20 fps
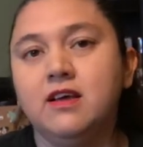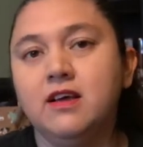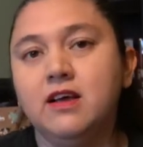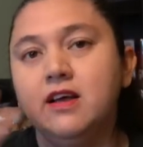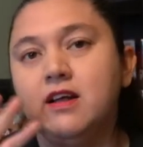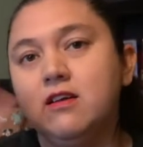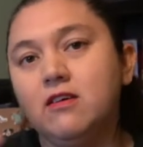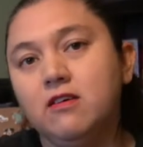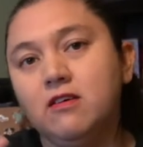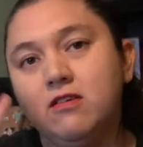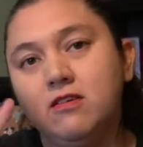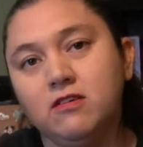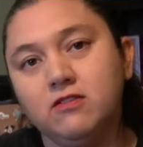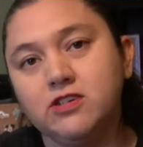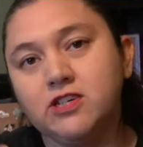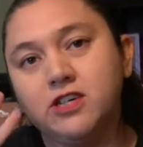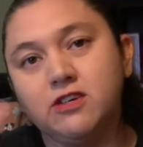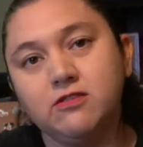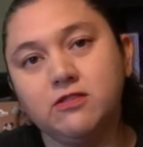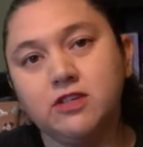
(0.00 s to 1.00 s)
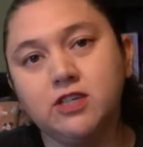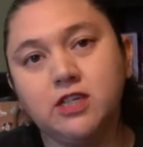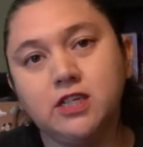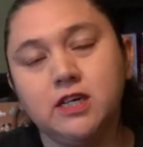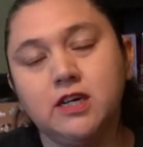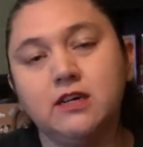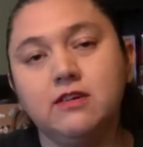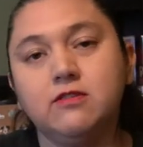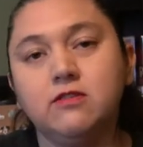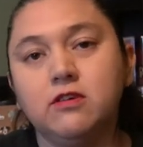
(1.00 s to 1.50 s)
Hello chicos y
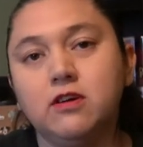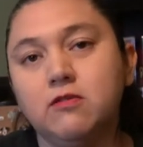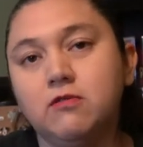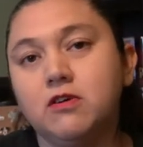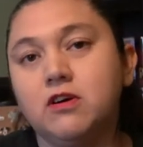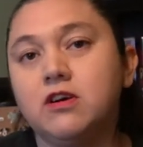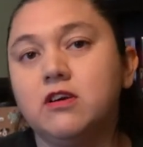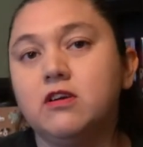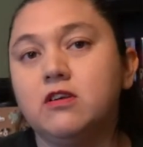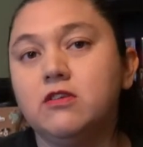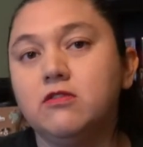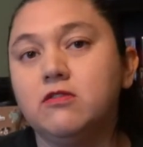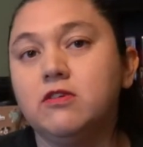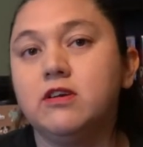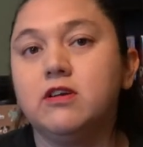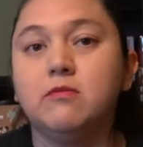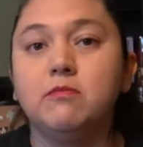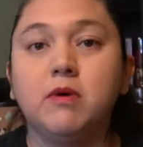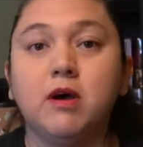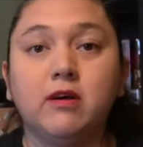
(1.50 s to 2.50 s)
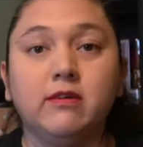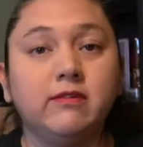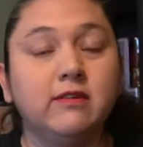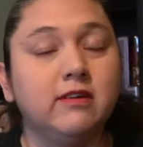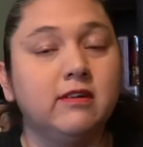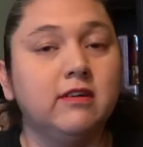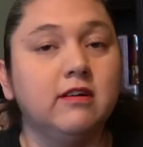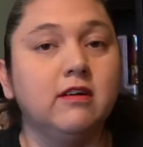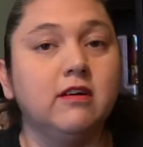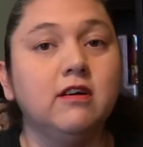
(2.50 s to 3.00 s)
chicas, today we're going to do an
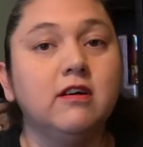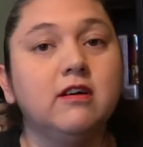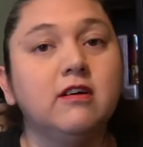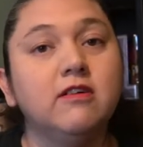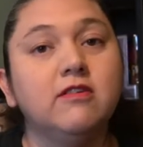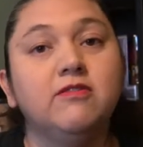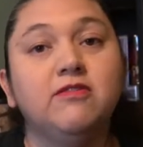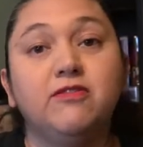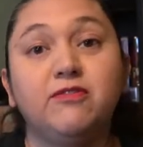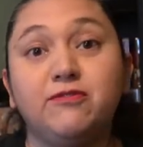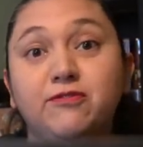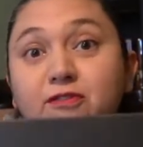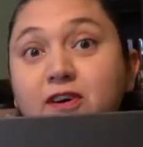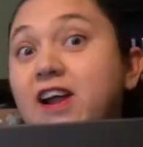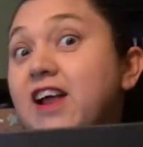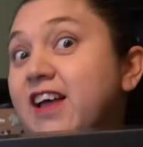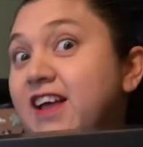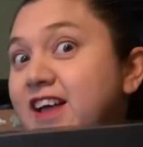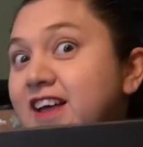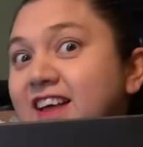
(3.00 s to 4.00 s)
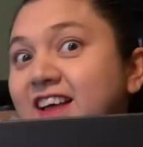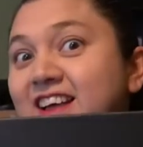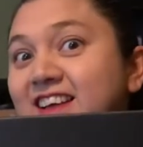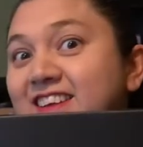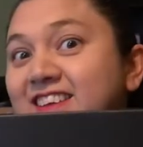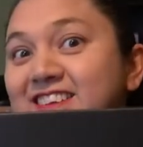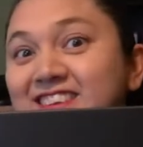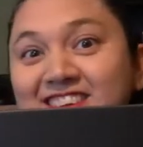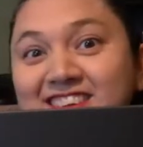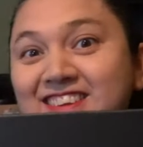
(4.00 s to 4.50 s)
unboxing of
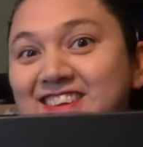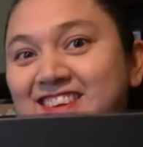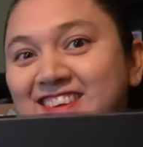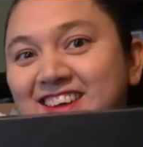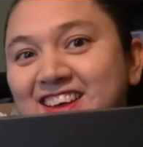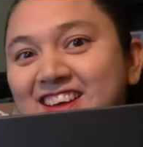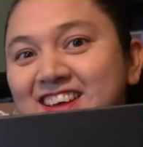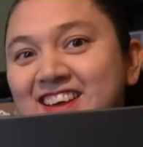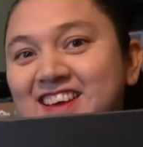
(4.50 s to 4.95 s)
Freinds.